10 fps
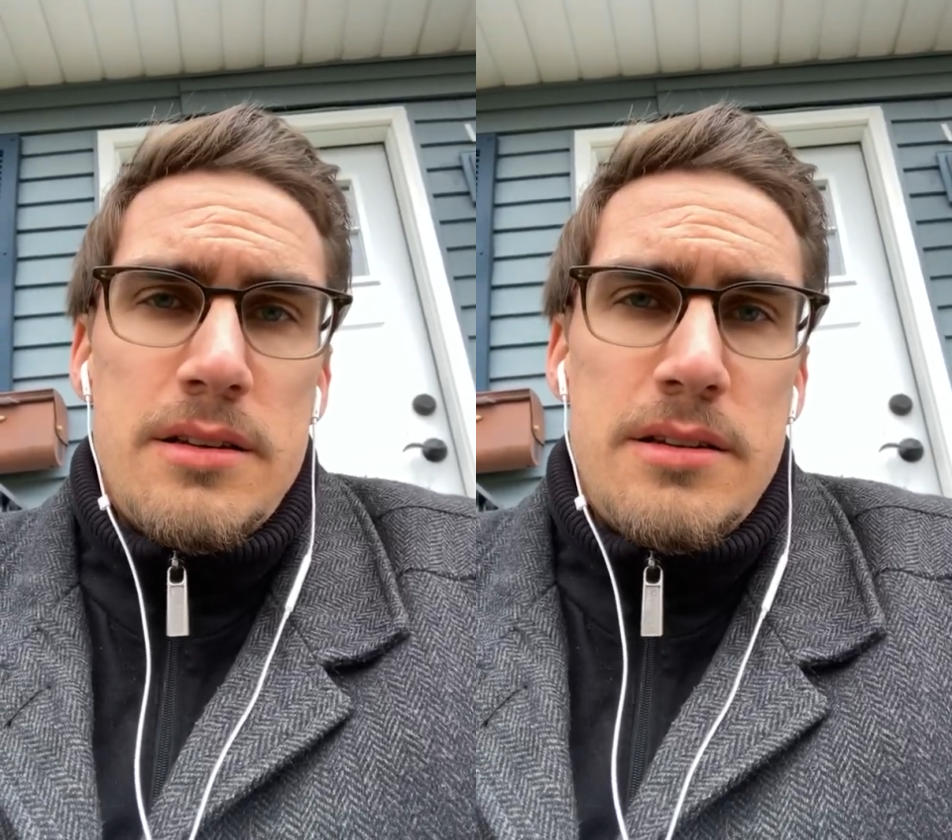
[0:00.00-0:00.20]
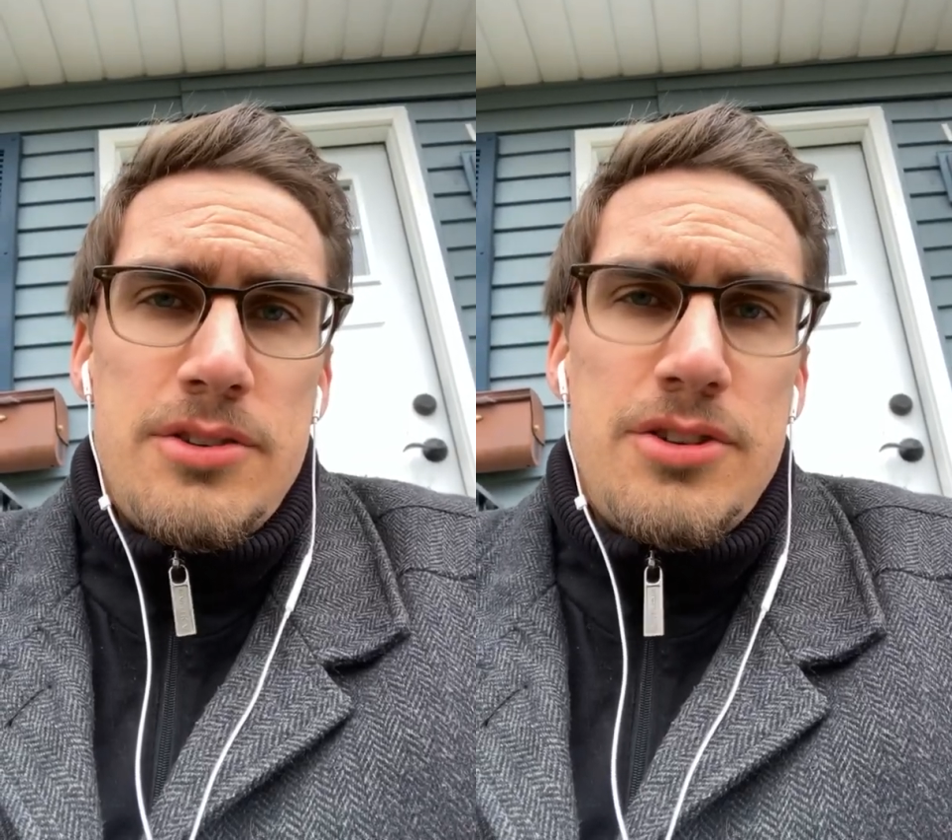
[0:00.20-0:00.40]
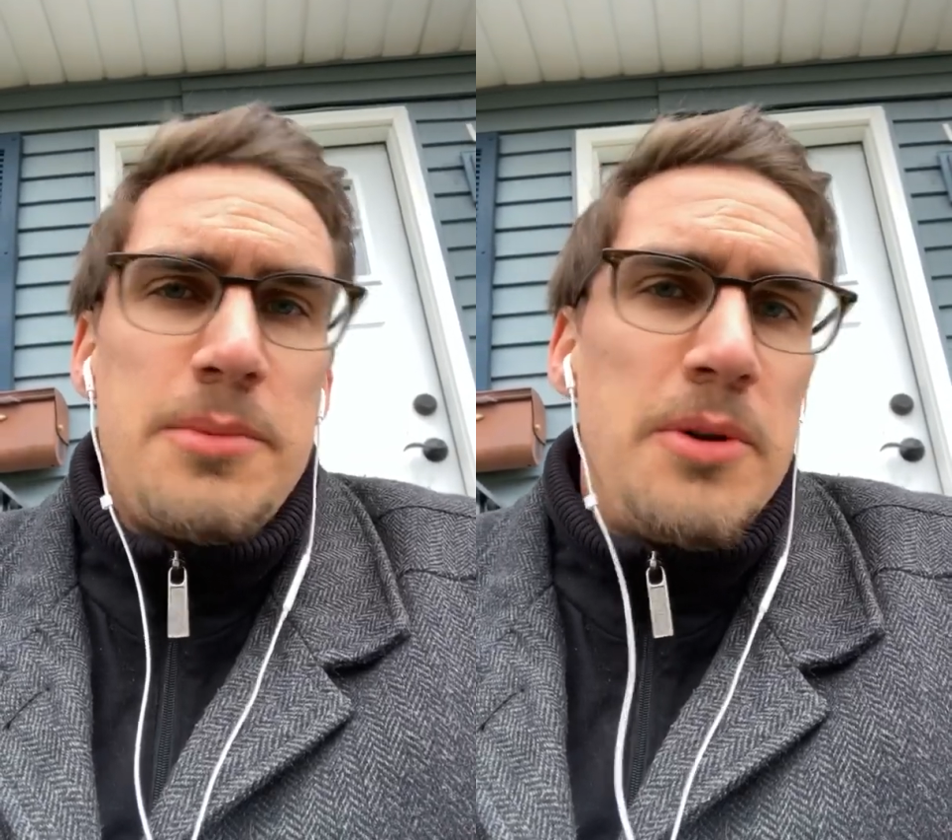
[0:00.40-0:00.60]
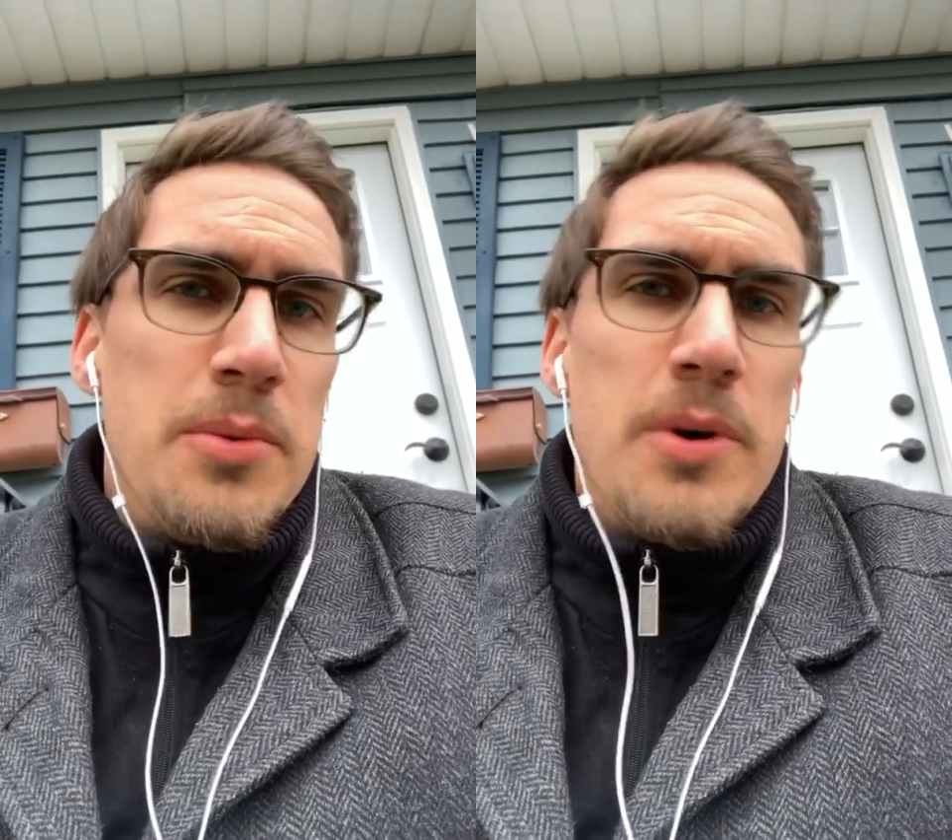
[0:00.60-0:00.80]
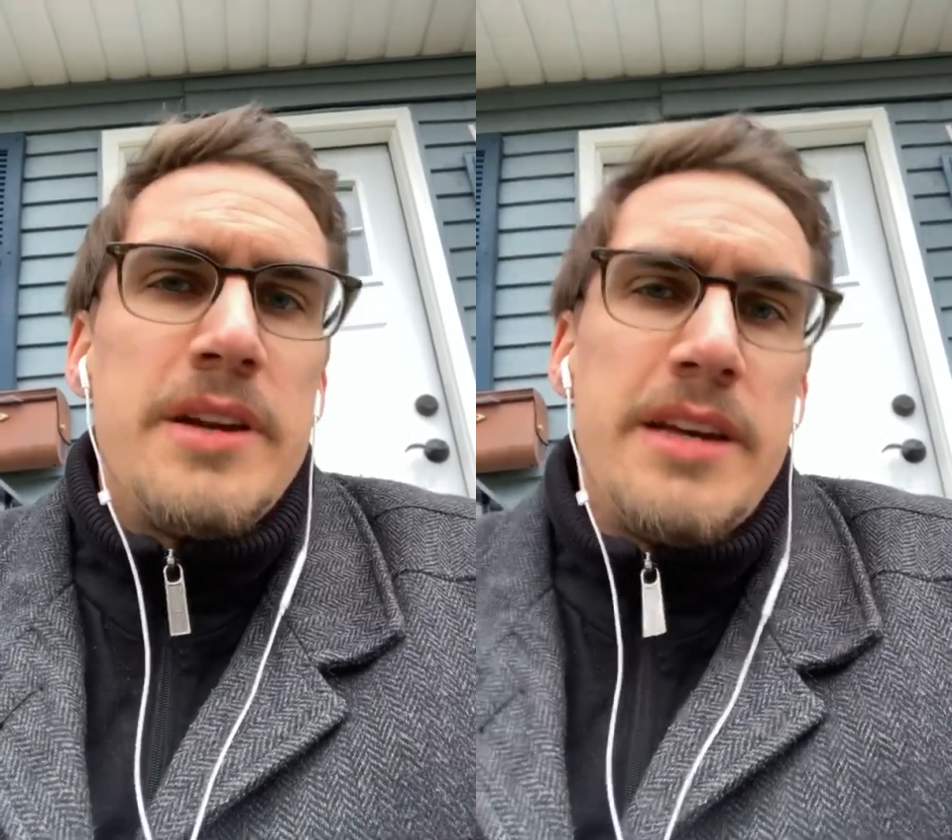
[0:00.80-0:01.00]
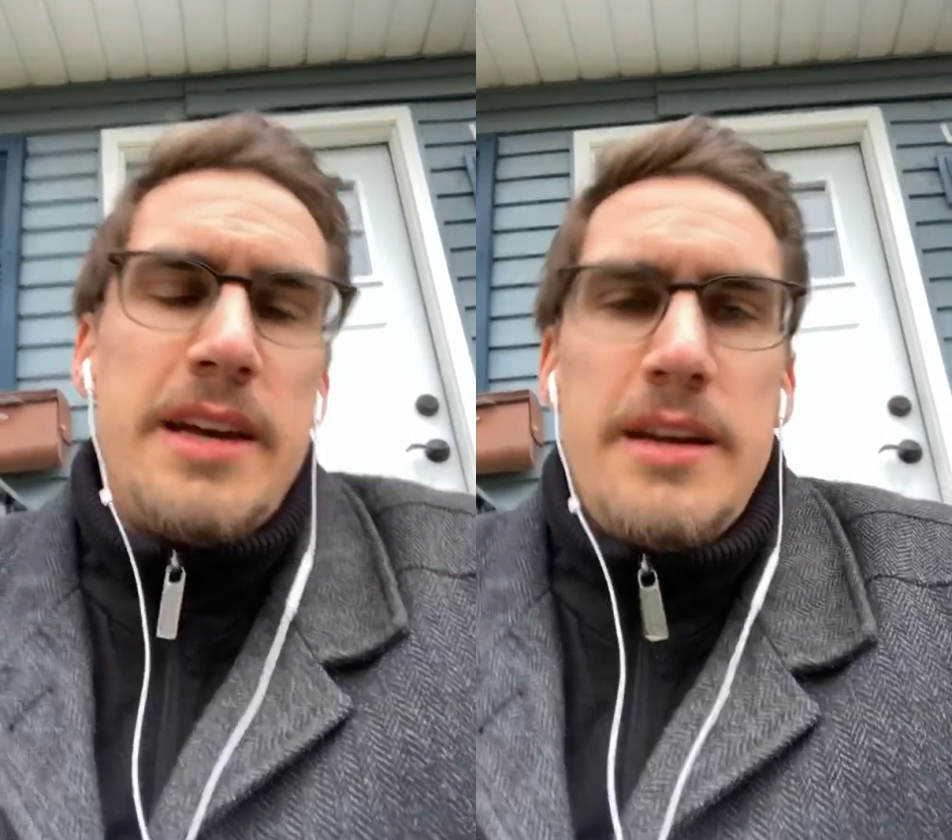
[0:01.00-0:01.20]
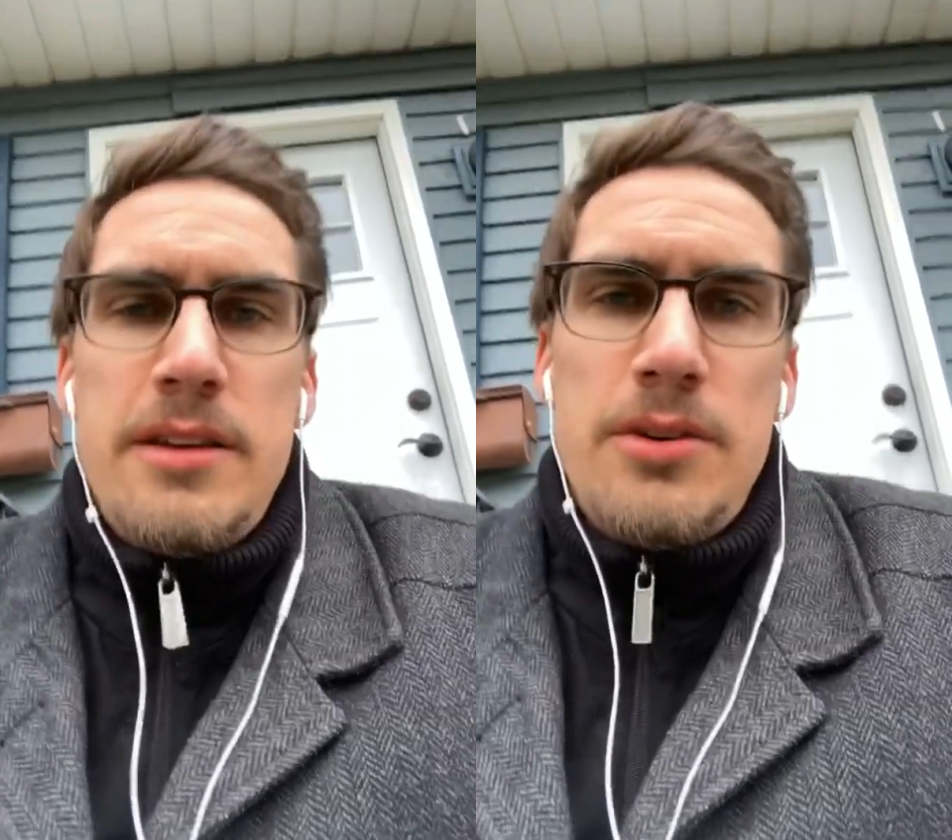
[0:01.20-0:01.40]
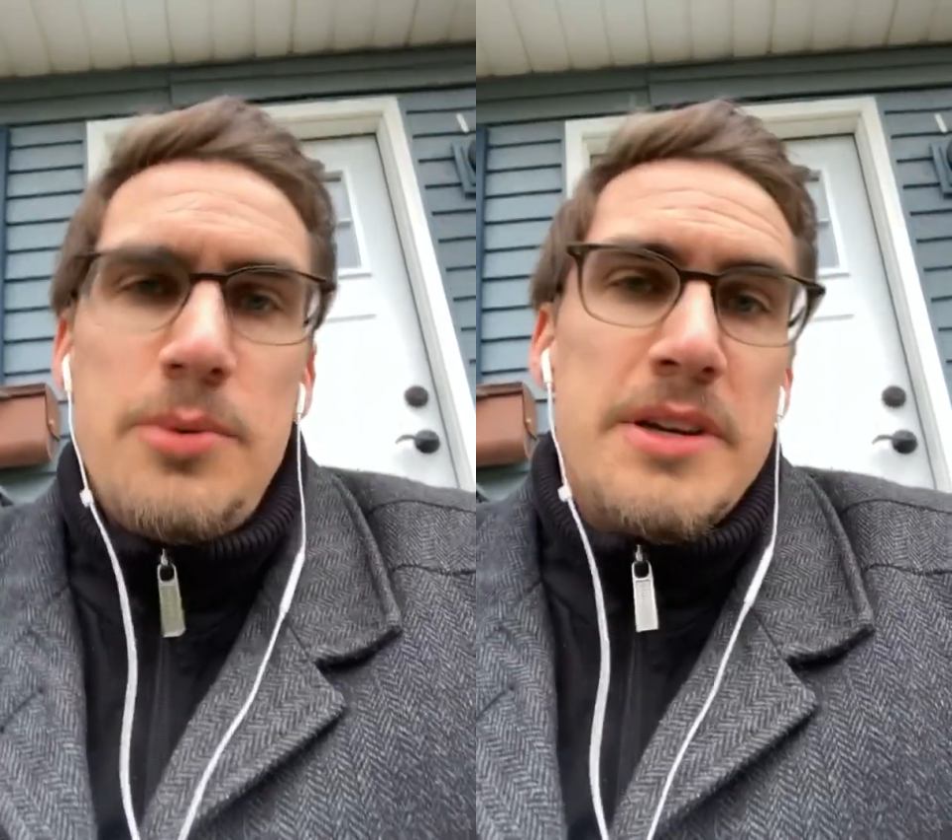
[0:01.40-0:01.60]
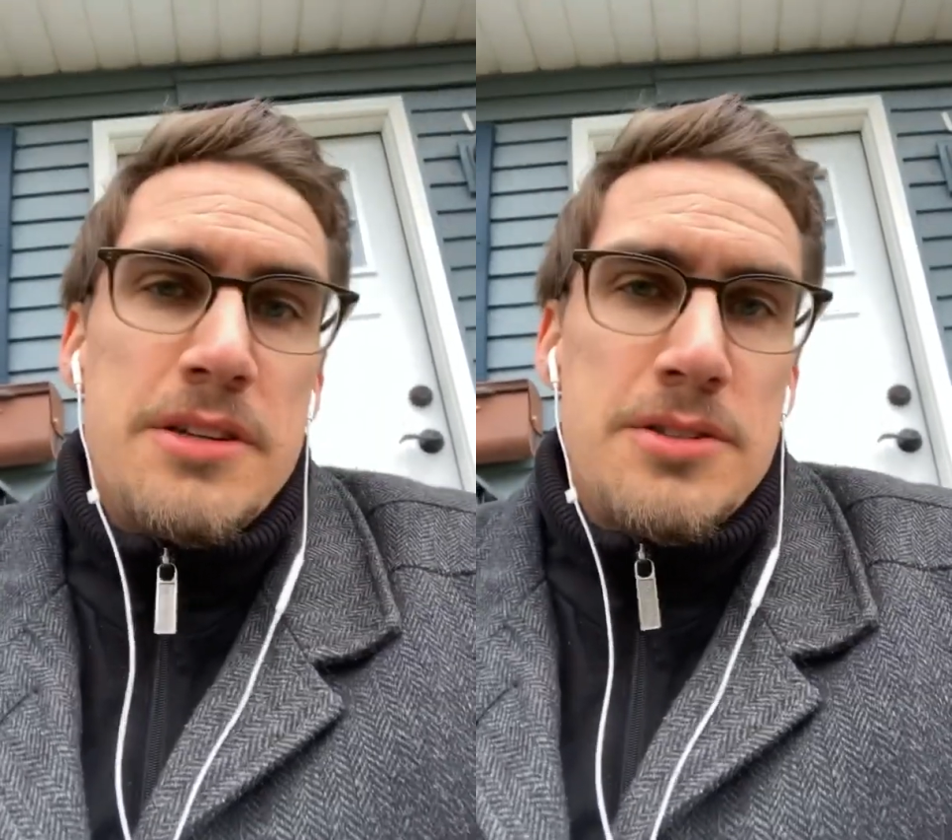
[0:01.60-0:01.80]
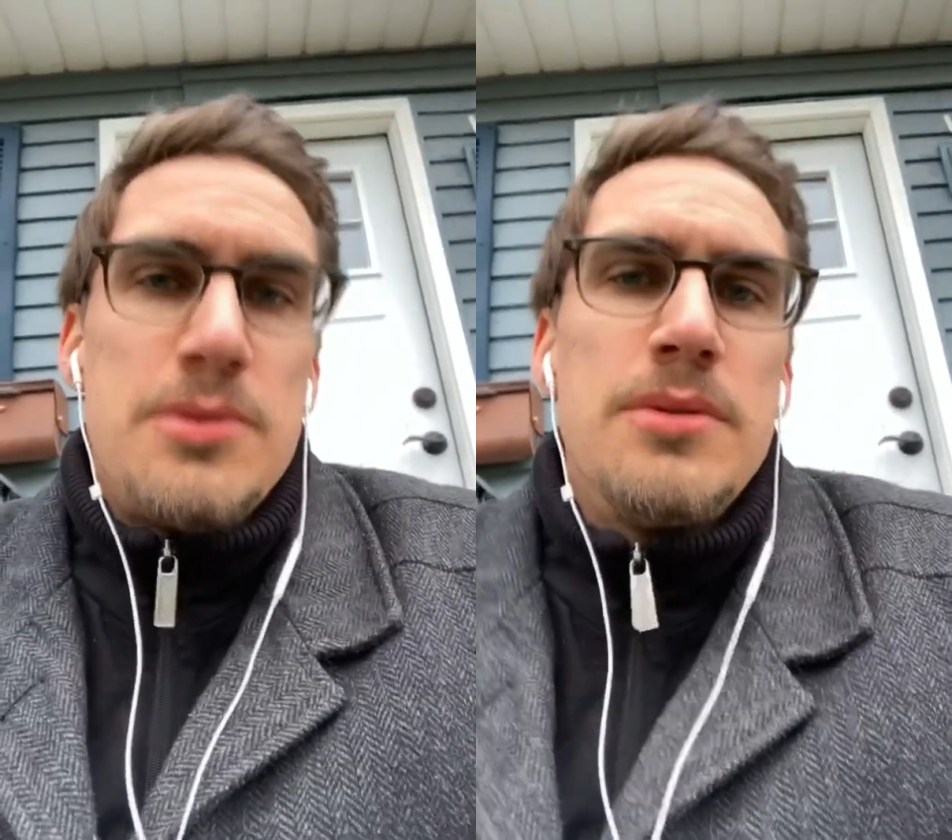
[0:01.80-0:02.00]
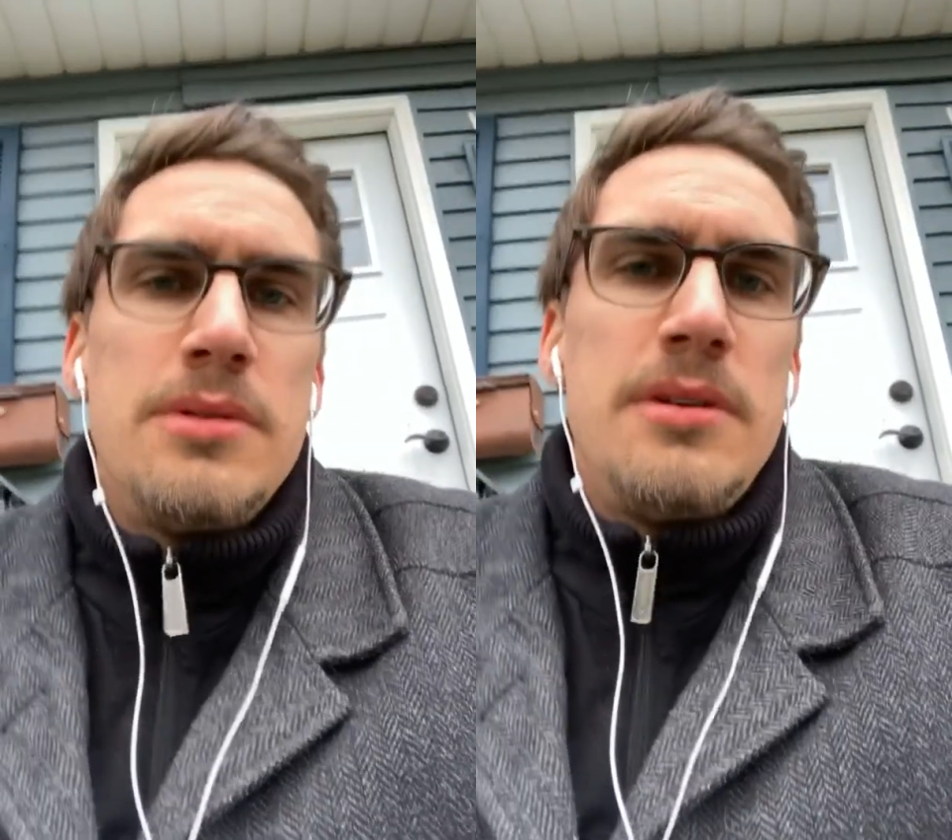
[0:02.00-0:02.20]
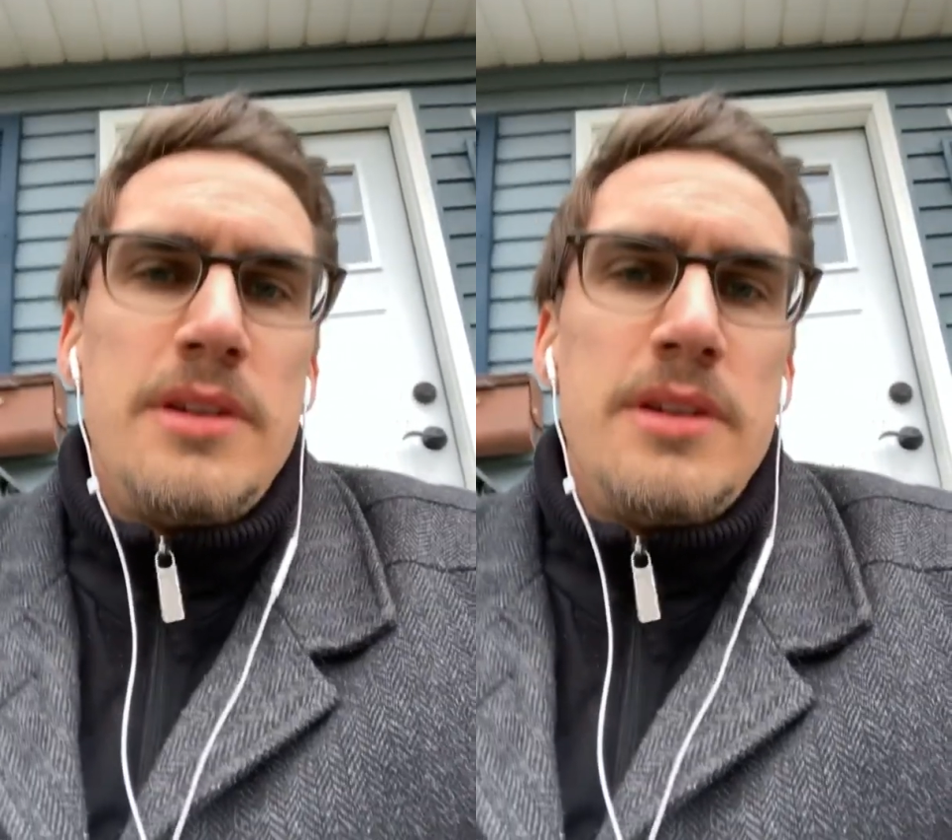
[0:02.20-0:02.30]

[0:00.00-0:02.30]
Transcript: Show me one kid who went to school